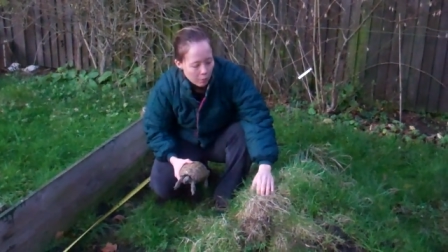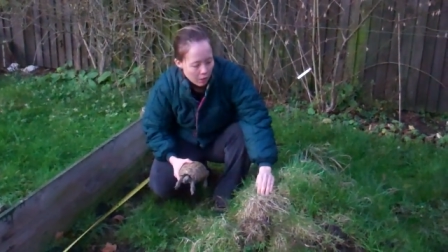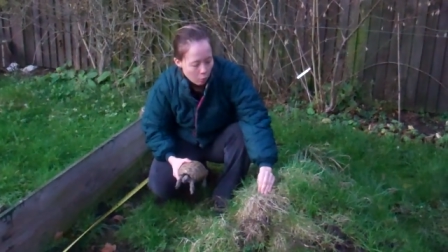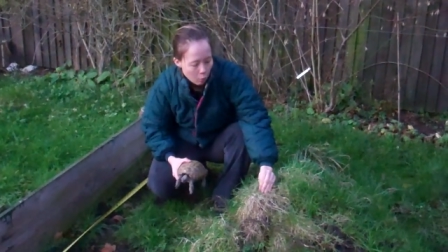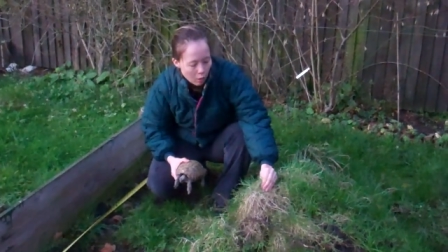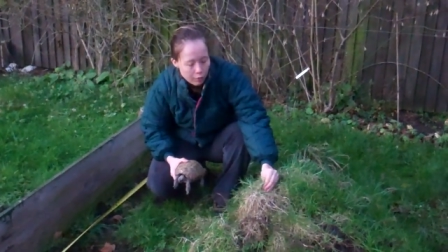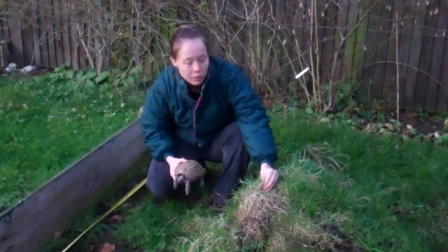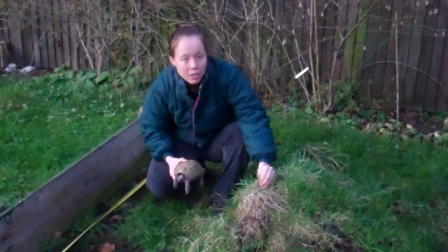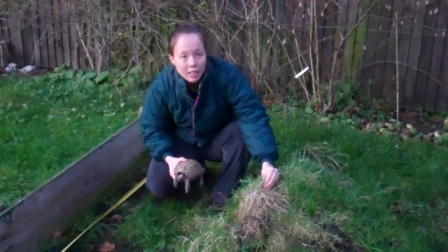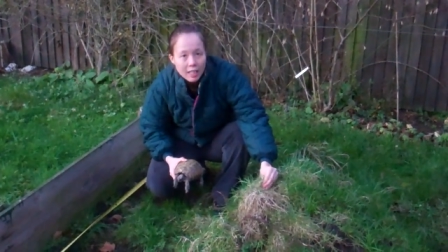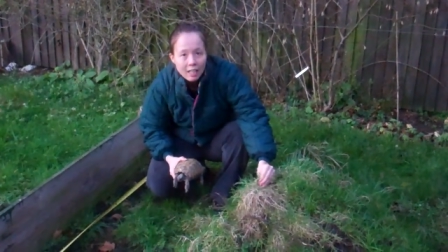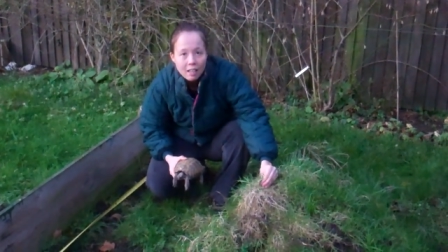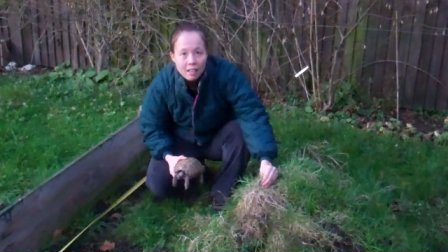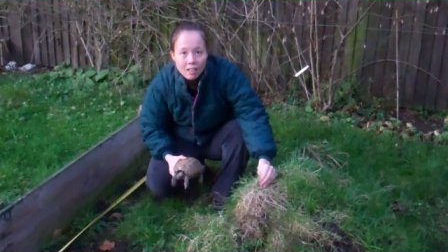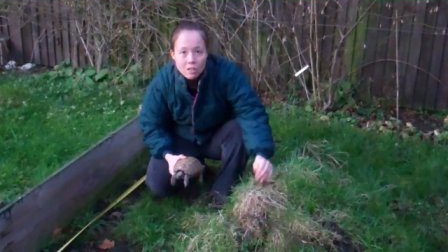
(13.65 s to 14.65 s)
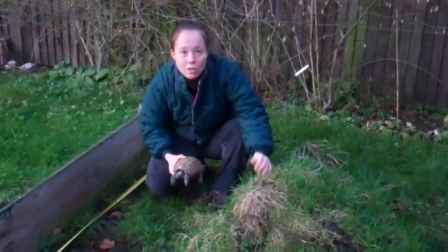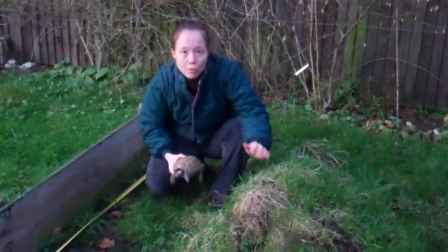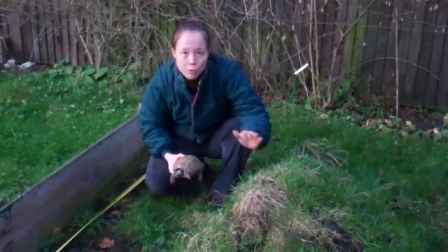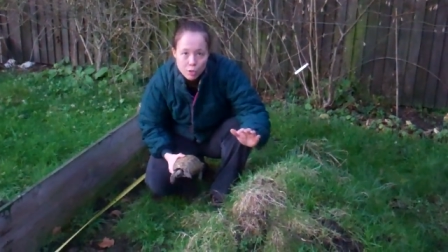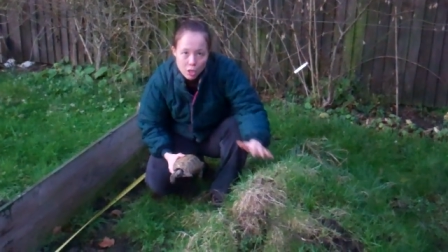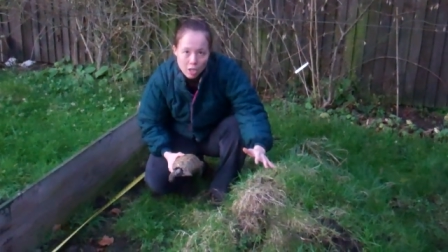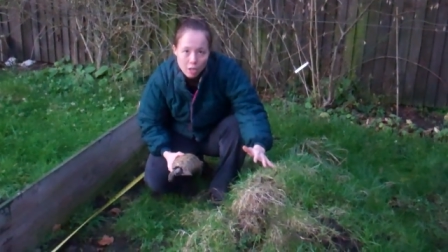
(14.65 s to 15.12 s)
What I've done here is
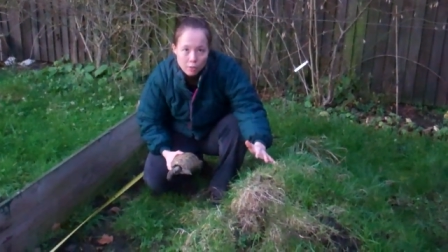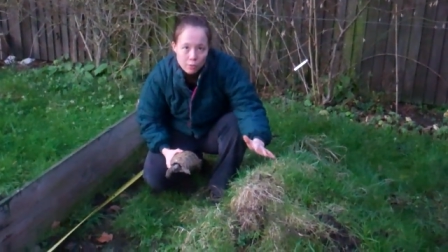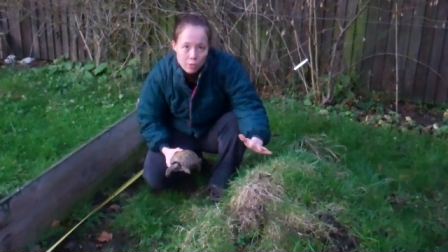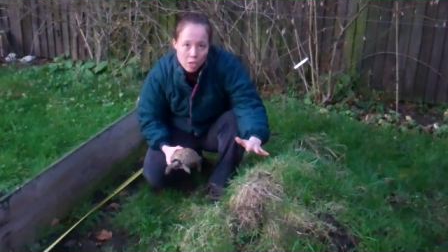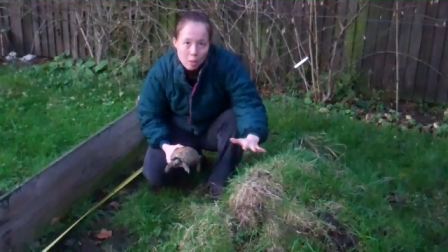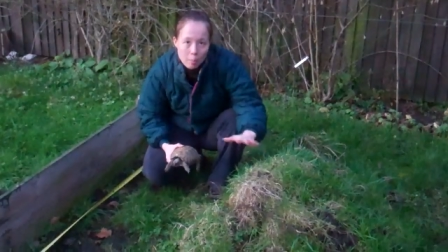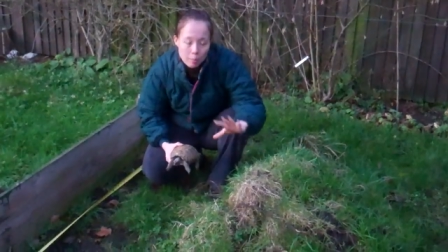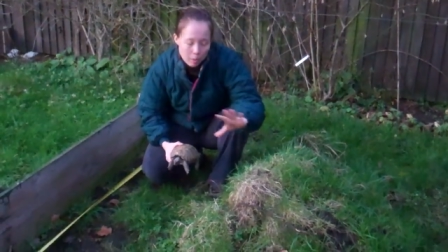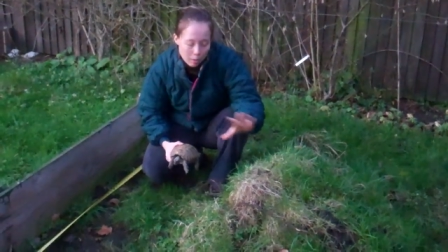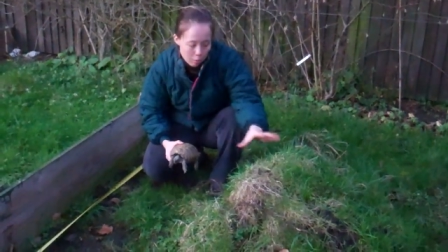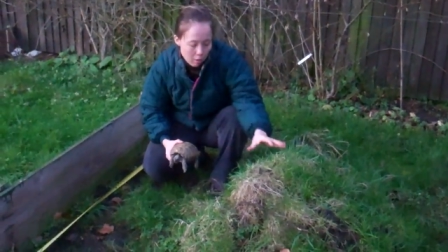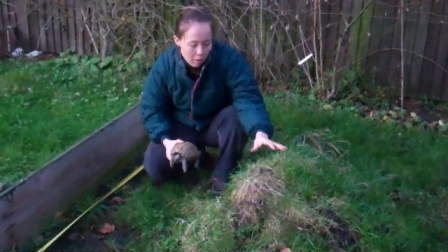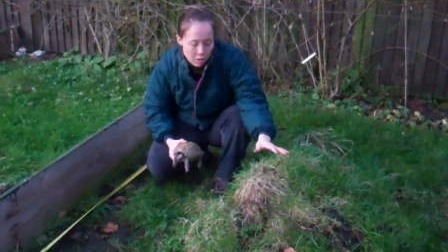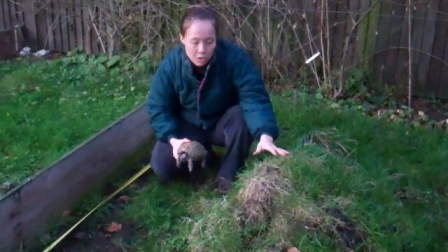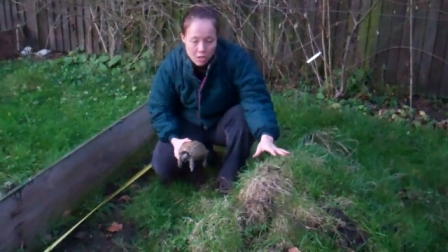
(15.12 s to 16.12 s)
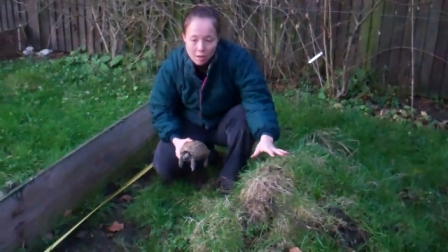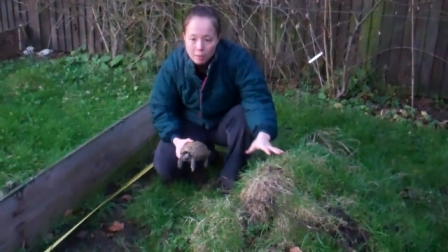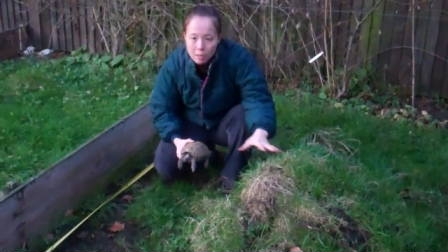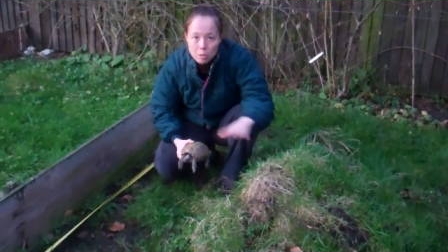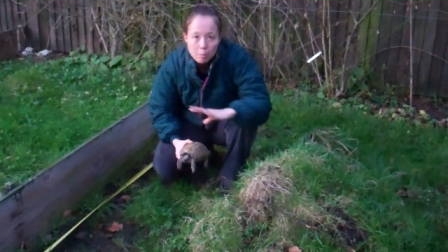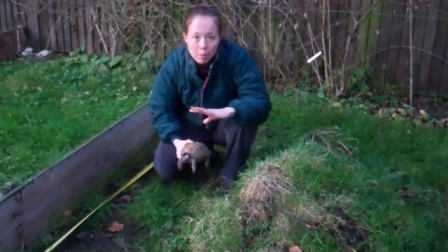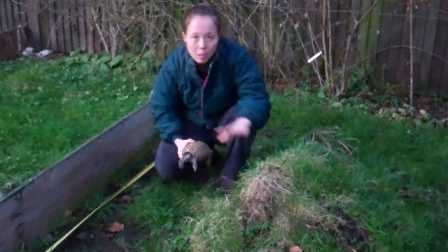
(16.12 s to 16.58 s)
I've turfed up a grass area
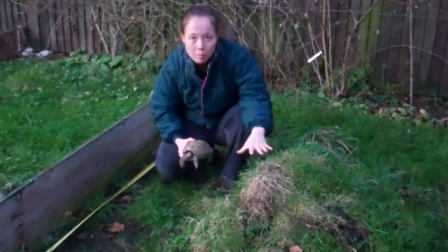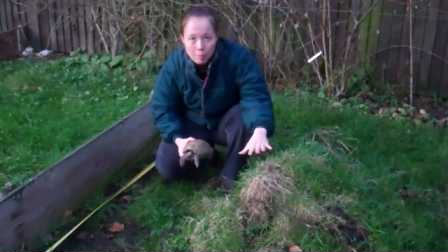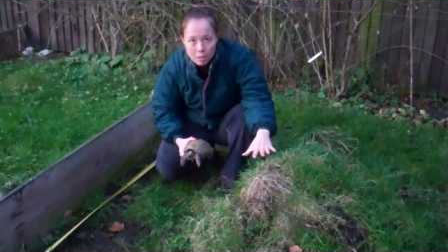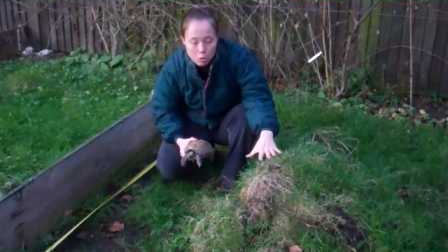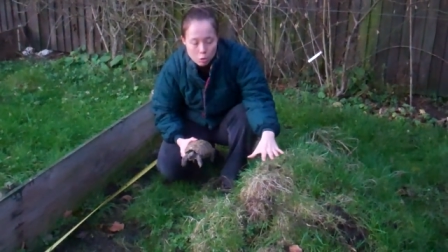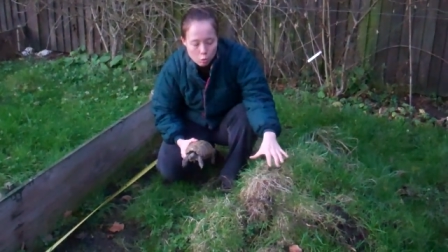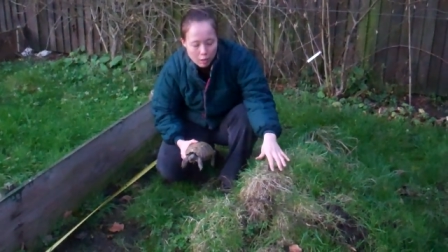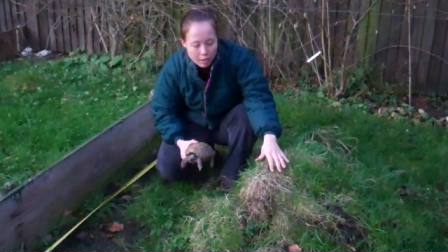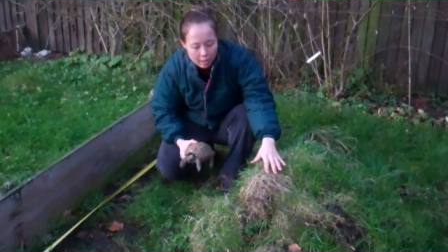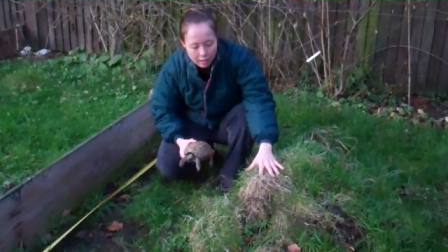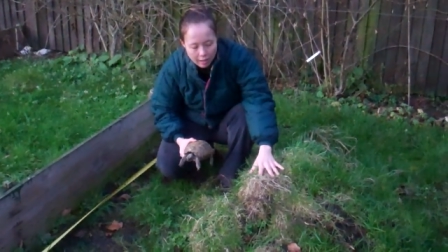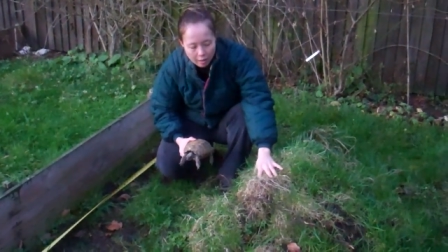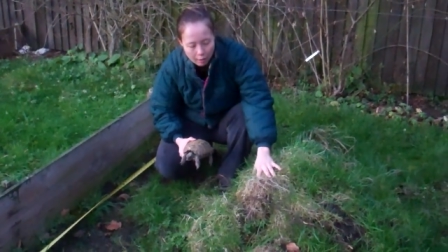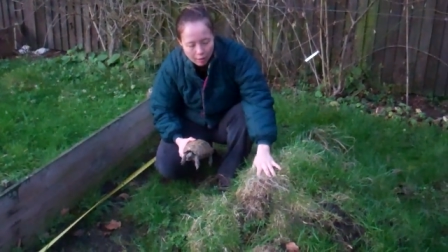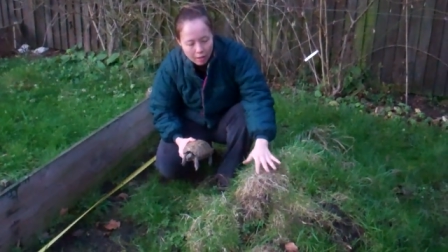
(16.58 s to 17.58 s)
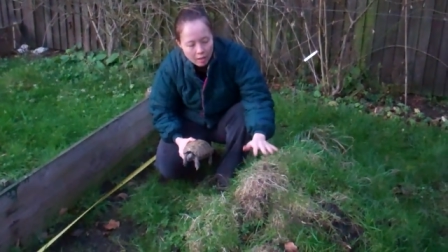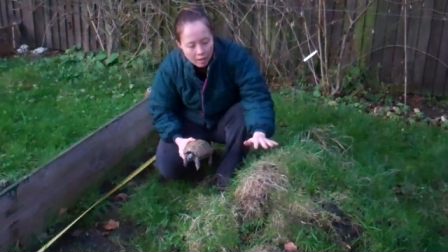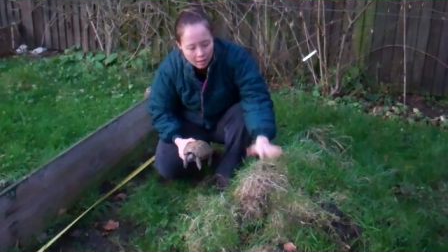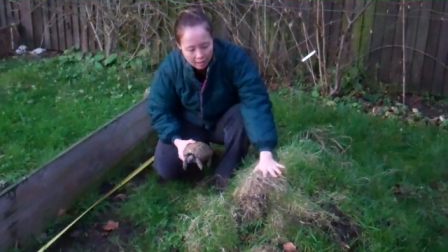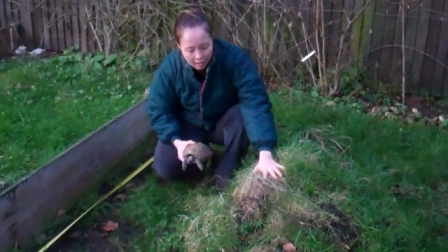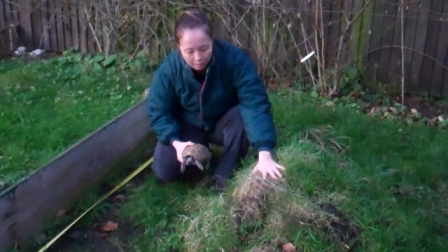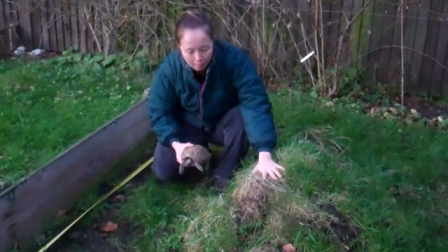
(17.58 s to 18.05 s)
to make a Mediterranean area
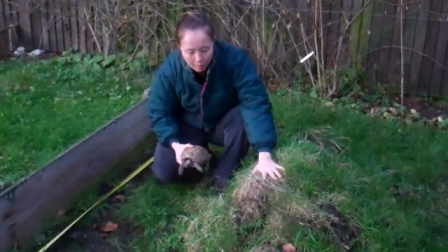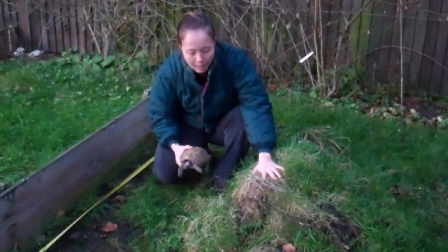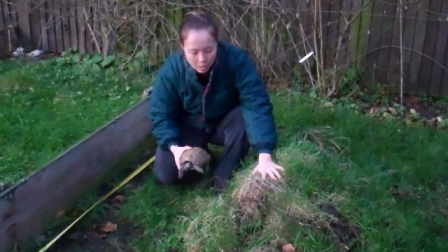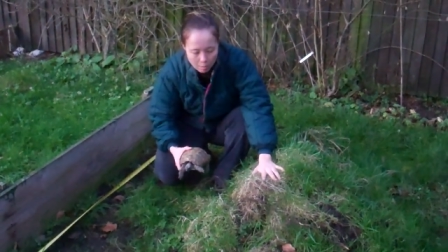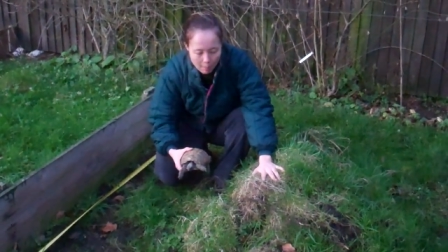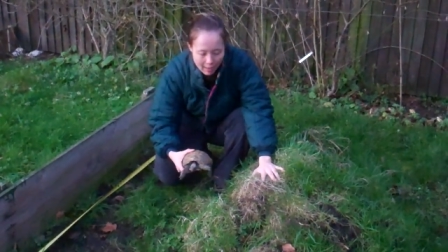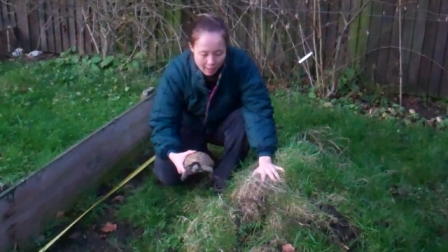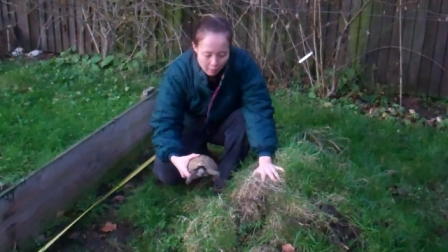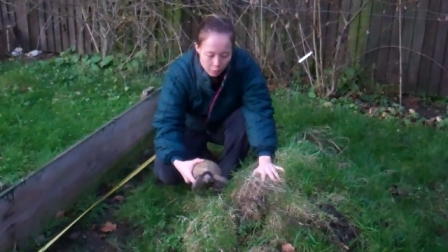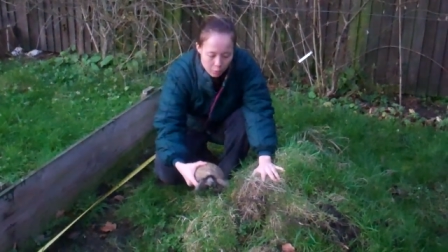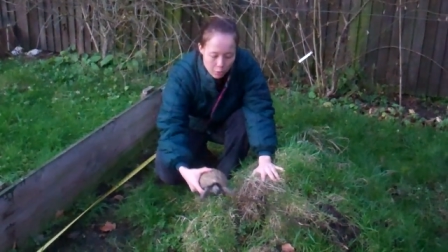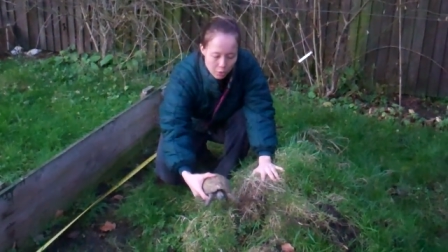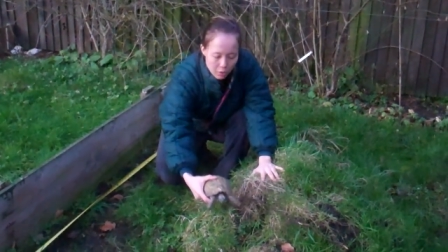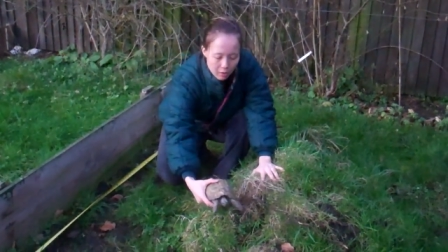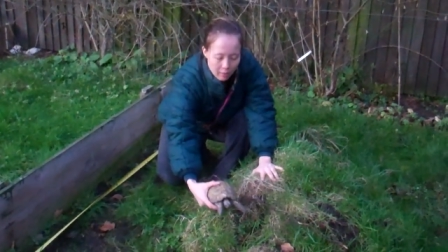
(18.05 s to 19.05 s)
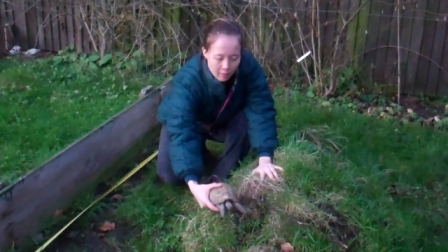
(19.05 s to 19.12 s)
and made a mound.